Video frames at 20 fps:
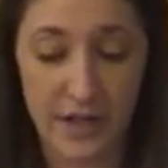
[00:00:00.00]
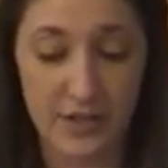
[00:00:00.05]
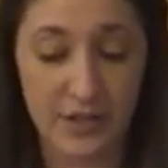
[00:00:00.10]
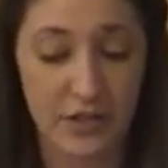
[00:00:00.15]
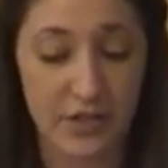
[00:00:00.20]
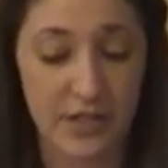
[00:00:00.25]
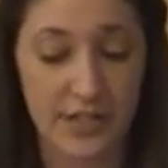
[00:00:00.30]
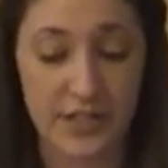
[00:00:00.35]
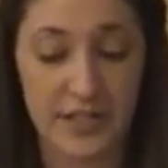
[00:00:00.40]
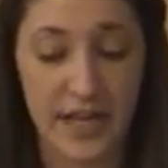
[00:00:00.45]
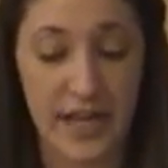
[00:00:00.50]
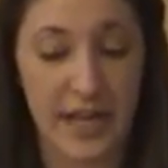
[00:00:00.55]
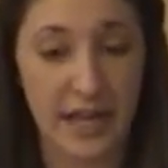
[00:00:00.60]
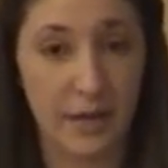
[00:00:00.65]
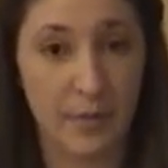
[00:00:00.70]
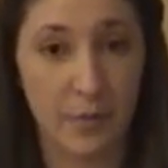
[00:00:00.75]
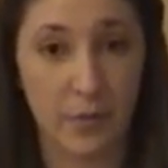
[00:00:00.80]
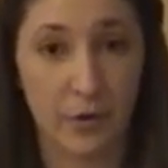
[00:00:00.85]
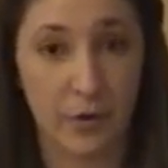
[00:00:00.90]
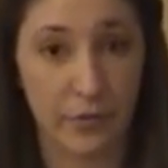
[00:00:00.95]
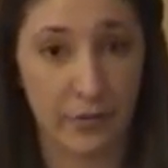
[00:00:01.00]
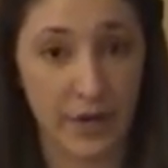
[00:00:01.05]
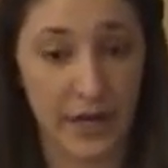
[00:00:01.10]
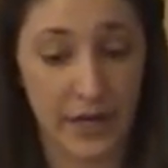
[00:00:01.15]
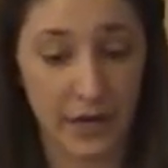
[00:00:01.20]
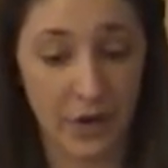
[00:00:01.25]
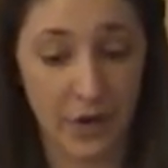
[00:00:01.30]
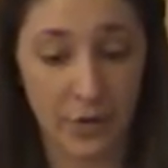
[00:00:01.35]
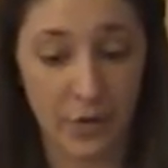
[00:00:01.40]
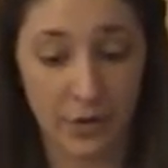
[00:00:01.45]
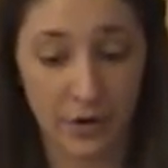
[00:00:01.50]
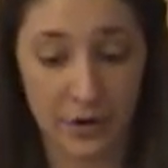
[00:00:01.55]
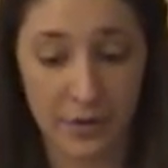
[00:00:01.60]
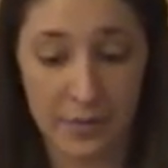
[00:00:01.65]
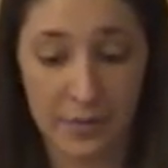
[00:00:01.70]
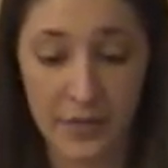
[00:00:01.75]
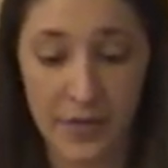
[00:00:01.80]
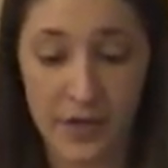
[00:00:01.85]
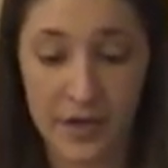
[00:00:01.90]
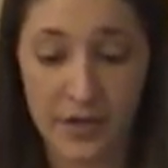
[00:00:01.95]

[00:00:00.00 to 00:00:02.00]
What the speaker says: to the stadium or arena owner,